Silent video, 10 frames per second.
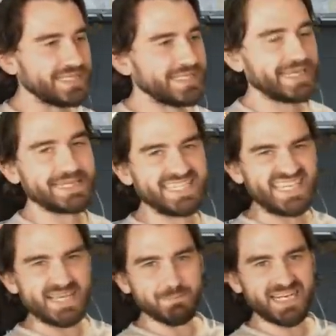Celtic
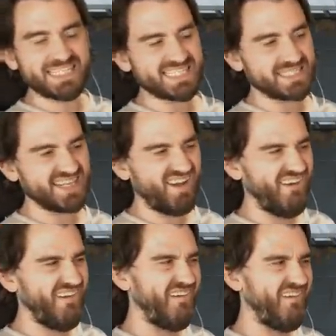Image.
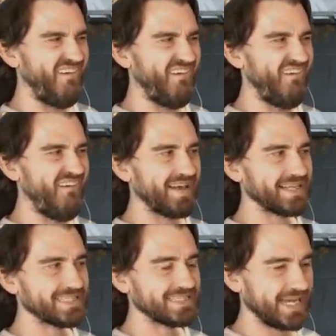
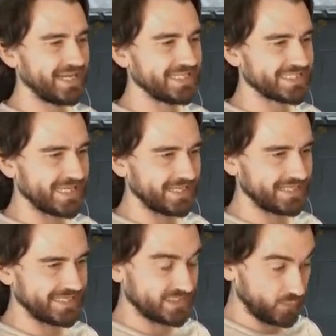Can he stand
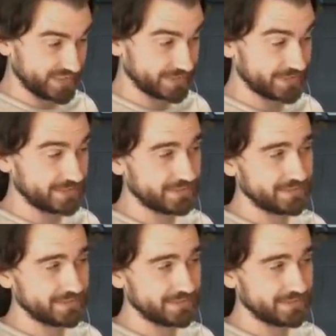against the Wizards?